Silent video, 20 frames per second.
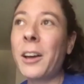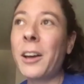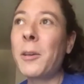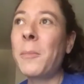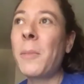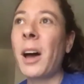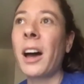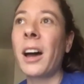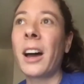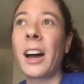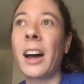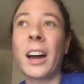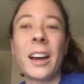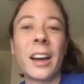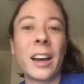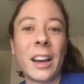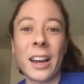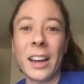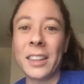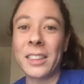free.
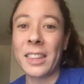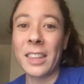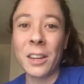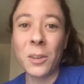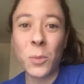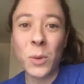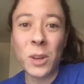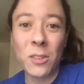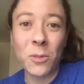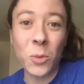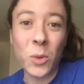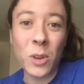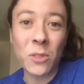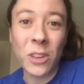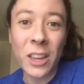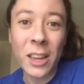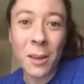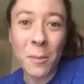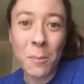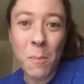I think we've we've
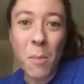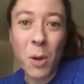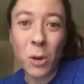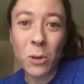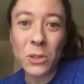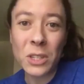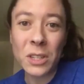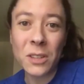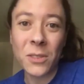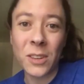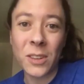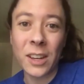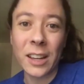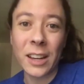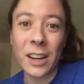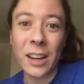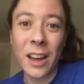hit most of it.